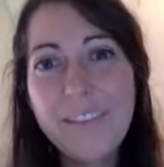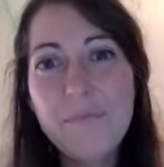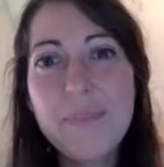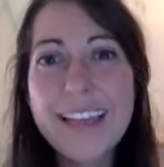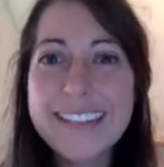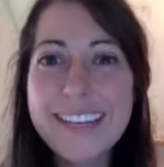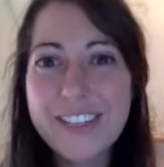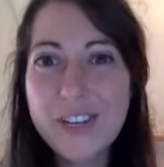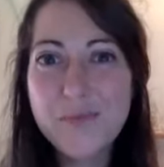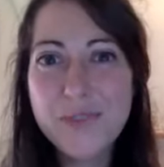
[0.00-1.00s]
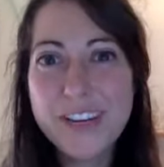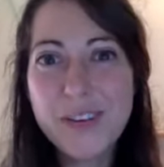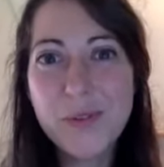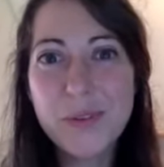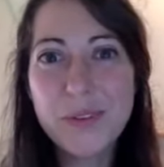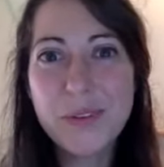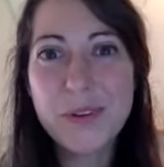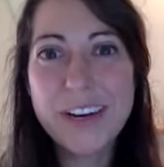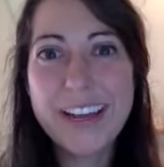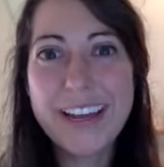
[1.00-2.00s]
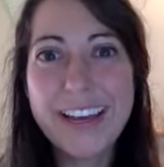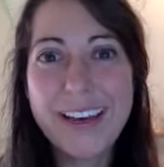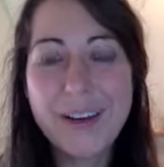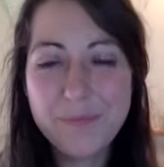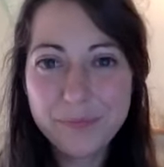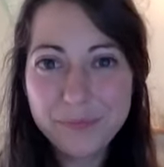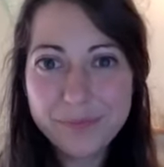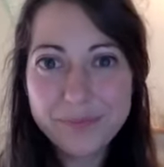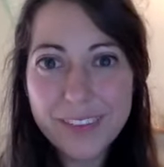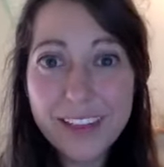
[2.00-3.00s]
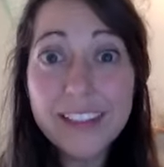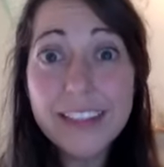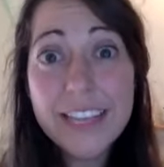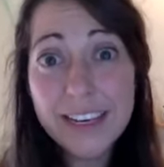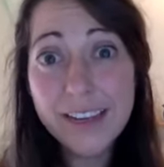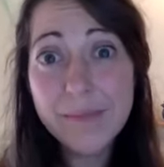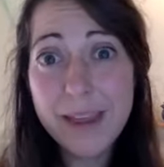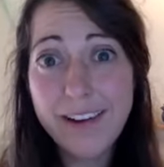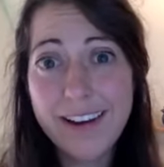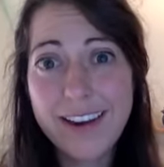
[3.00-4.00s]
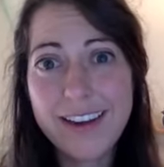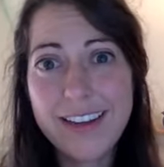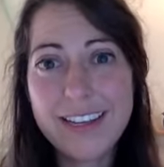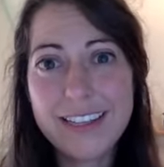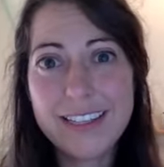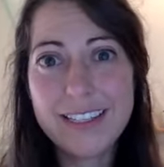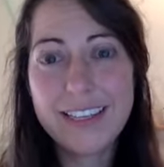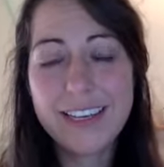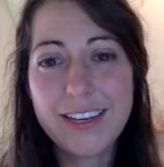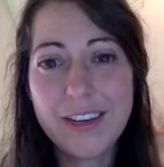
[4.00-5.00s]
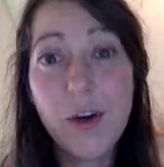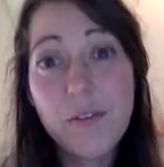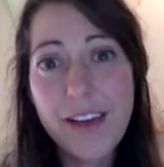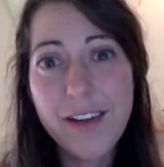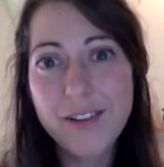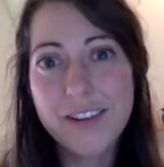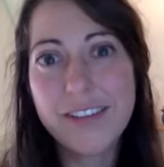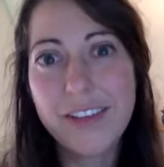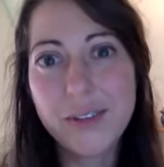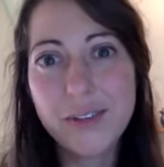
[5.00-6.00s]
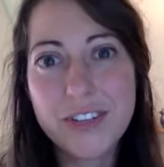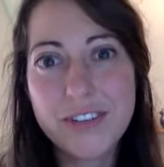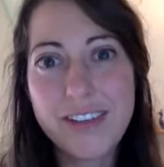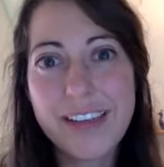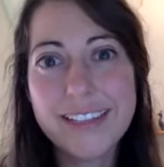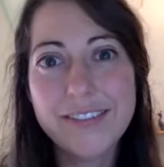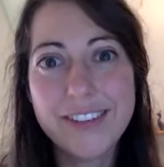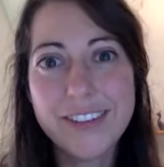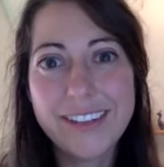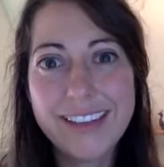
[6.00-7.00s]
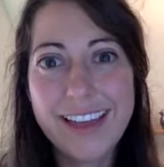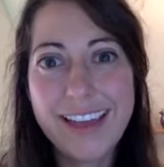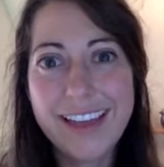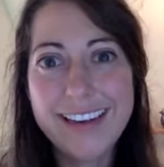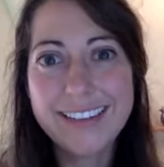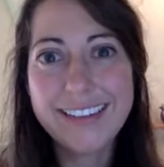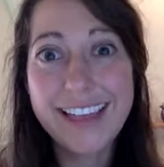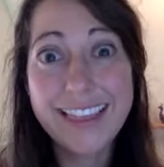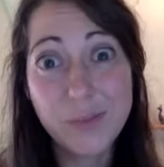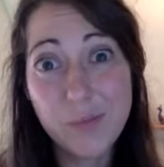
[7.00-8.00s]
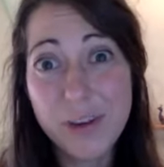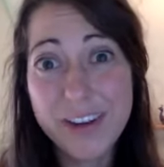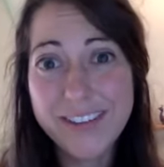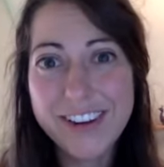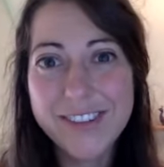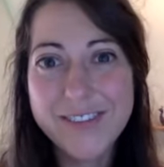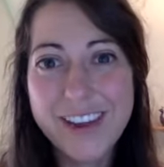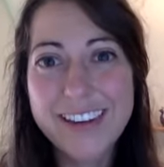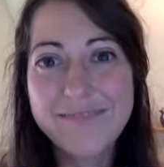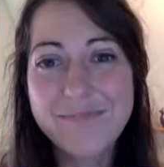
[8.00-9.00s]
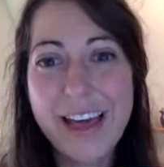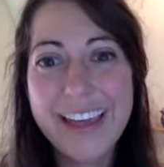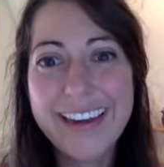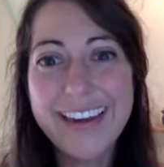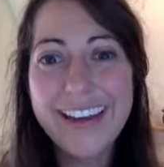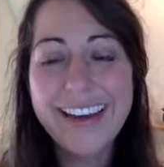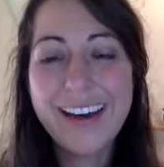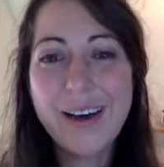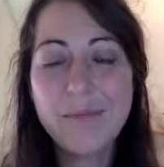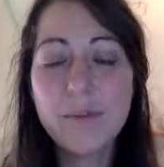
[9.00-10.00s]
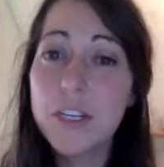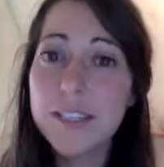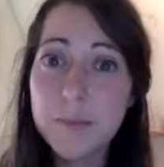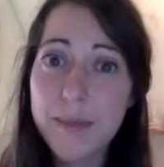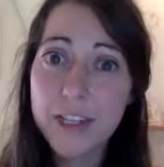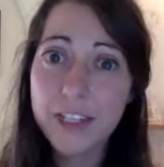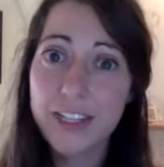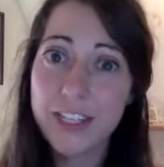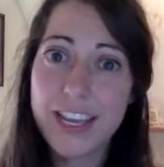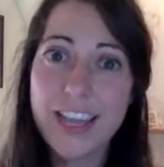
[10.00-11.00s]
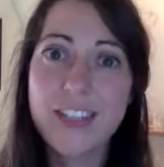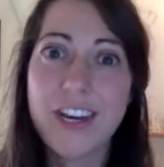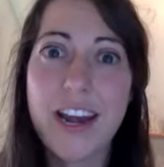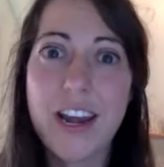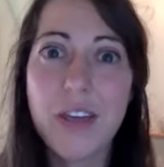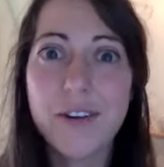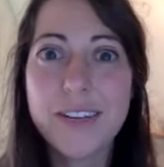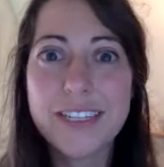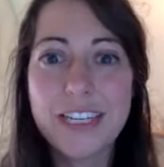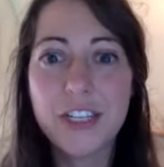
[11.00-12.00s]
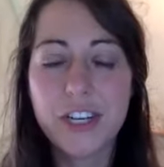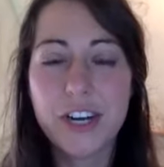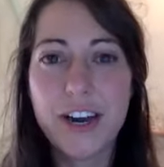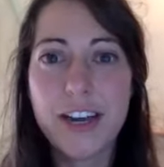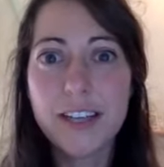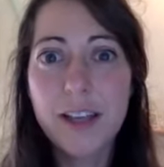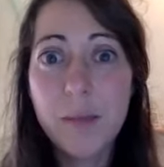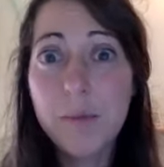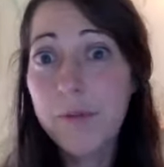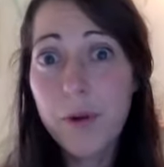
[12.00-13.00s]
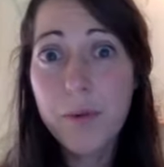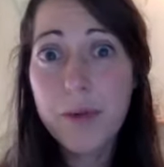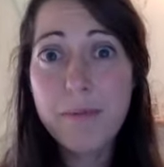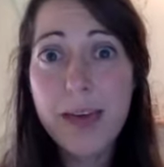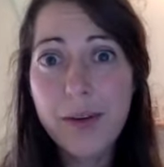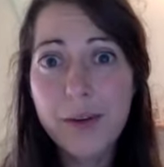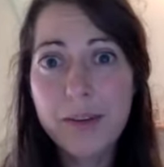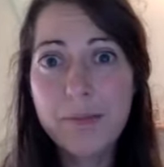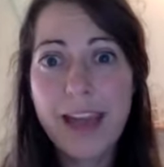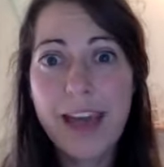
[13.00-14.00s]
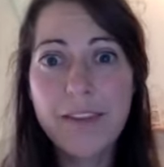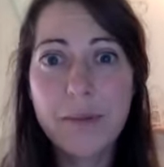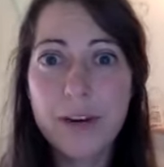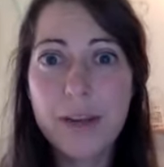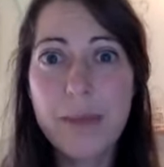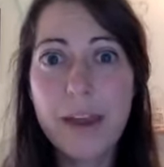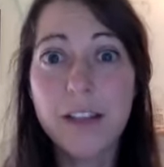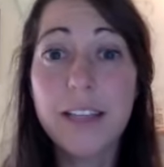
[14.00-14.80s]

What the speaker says: That's actually a pretty cool story. Leah Barron is the co-founder of Inclusion Festival, and at this point, a very good friend of mine. She's a special education and a yoga teacher, and before we met, we'd been having pretty parallel